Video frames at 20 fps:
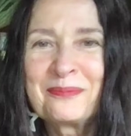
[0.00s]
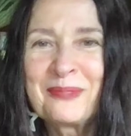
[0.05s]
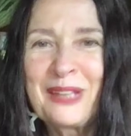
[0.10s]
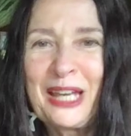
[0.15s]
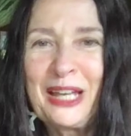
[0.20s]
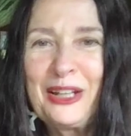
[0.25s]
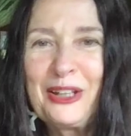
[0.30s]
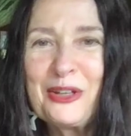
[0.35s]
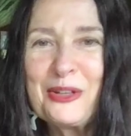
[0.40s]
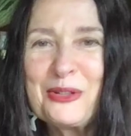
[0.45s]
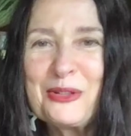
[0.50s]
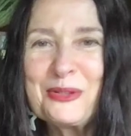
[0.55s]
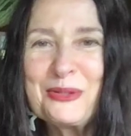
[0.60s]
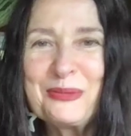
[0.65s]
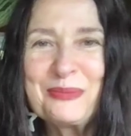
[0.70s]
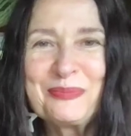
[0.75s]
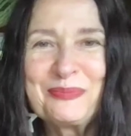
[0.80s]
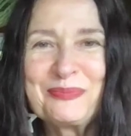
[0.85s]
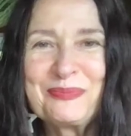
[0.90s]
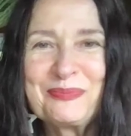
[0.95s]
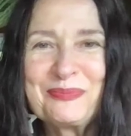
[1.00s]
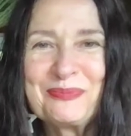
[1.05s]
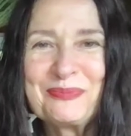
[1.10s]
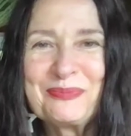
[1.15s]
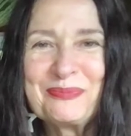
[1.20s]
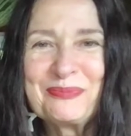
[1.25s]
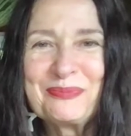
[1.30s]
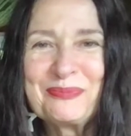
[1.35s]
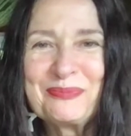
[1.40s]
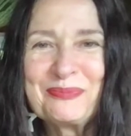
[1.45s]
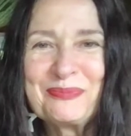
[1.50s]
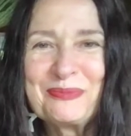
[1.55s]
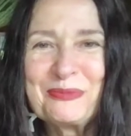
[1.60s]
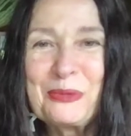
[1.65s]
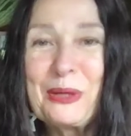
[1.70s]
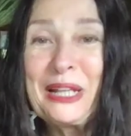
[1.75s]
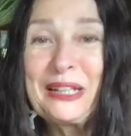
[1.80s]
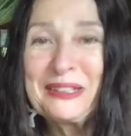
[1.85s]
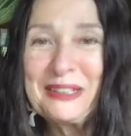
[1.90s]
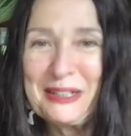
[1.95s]
Hello,
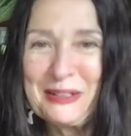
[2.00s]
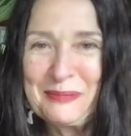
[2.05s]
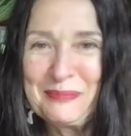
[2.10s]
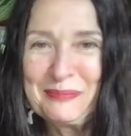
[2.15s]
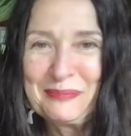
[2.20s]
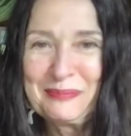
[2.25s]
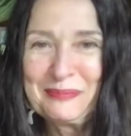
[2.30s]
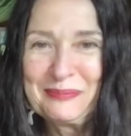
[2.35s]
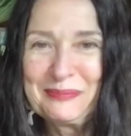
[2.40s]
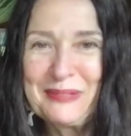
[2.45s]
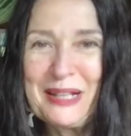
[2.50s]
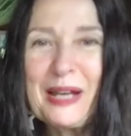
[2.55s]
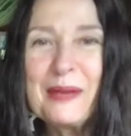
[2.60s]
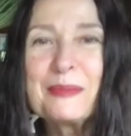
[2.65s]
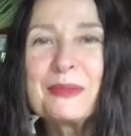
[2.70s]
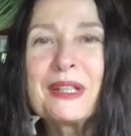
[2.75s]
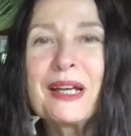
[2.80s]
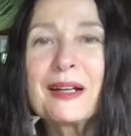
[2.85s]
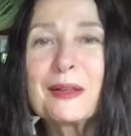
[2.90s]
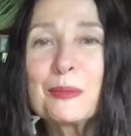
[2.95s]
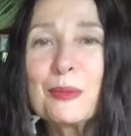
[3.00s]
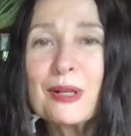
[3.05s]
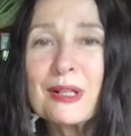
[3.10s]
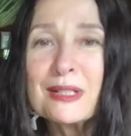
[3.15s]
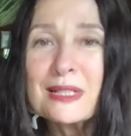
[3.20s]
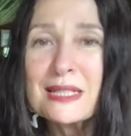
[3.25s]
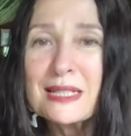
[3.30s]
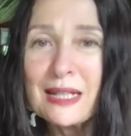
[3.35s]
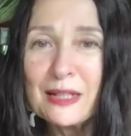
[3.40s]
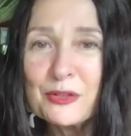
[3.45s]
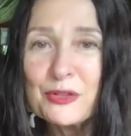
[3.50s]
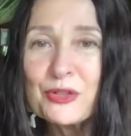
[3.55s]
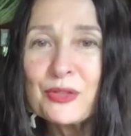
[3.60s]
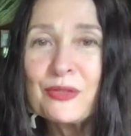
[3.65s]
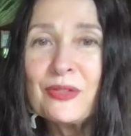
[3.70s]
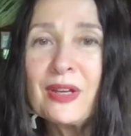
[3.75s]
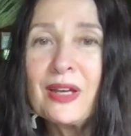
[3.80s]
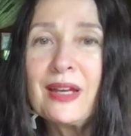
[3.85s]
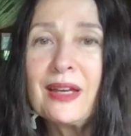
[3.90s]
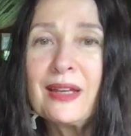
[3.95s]
welcome. I'm Dagmar
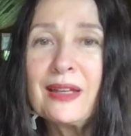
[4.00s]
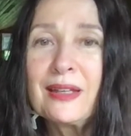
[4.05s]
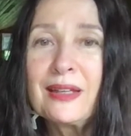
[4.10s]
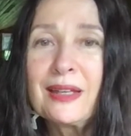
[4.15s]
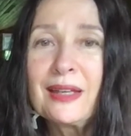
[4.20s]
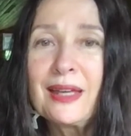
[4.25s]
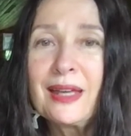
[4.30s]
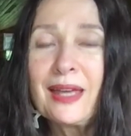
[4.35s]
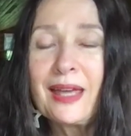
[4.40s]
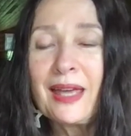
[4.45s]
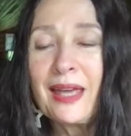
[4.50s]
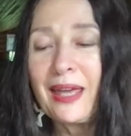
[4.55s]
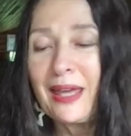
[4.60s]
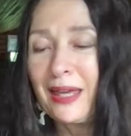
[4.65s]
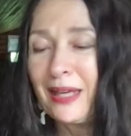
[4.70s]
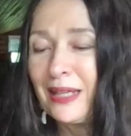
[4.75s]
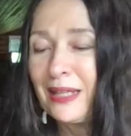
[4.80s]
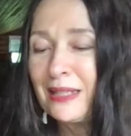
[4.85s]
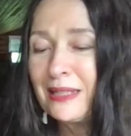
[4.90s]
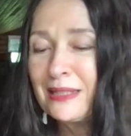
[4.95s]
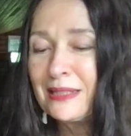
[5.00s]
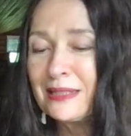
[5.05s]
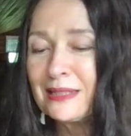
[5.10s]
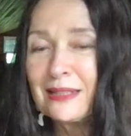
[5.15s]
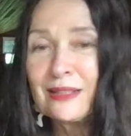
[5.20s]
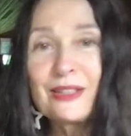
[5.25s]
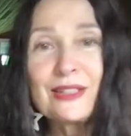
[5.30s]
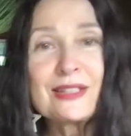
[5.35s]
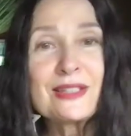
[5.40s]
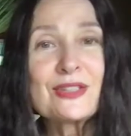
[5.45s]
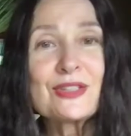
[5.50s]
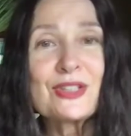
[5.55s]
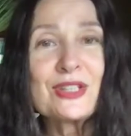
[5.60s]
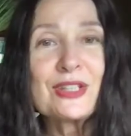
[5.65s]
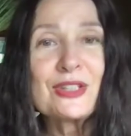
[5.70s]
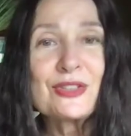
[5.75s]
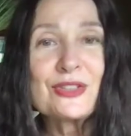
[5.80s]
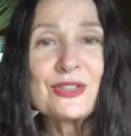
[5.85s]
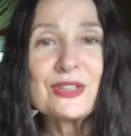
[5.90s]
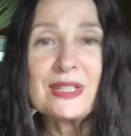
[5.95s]
Stancova, and this
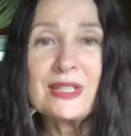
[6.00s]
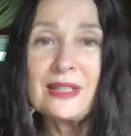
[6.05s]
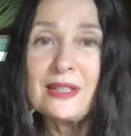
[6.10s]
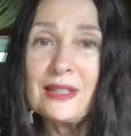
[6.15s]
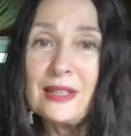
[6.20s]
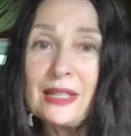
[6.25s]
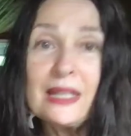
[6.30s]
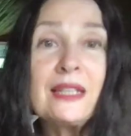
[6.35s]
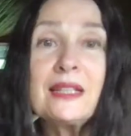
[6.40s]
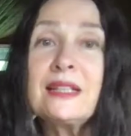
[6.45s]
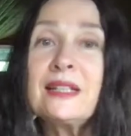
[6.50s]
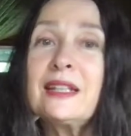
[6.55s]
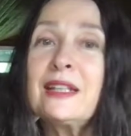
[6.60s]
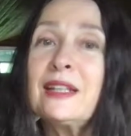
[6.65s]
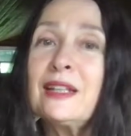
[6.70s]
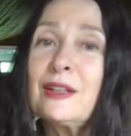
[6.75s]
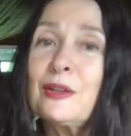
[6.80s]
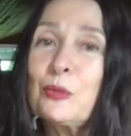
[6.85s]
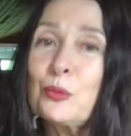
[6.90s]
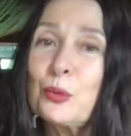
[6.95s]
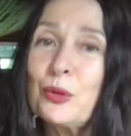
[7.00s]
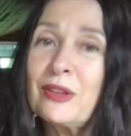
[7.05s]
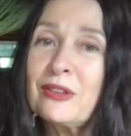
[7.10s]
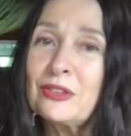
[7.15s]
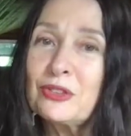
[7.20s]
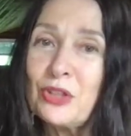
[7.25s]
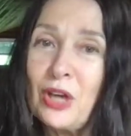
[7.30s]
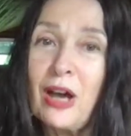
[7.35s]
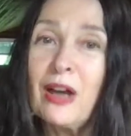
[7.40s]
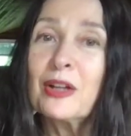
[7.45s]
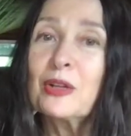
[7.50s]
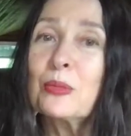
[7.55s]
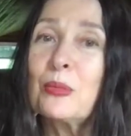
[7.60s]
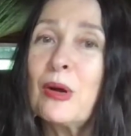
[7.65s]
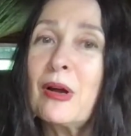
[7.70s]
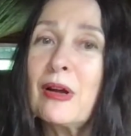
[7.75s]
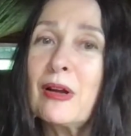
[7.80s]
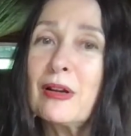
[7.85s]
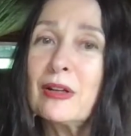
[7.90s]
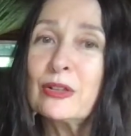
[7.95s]
is the Eating with
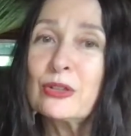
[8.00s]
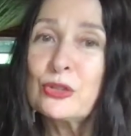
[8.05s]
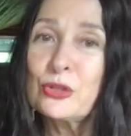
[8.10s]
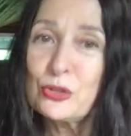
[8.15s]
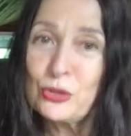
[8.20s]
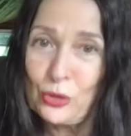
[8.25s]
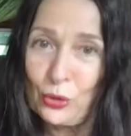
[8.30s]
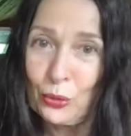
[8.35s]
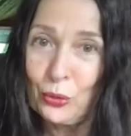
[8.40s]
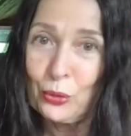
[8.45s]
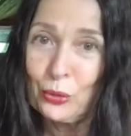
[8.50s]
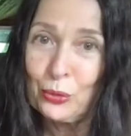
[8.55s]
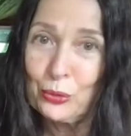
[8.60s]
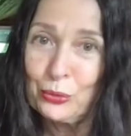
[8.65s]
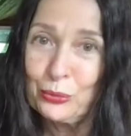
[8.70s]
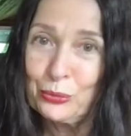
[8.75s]
Dagmar show.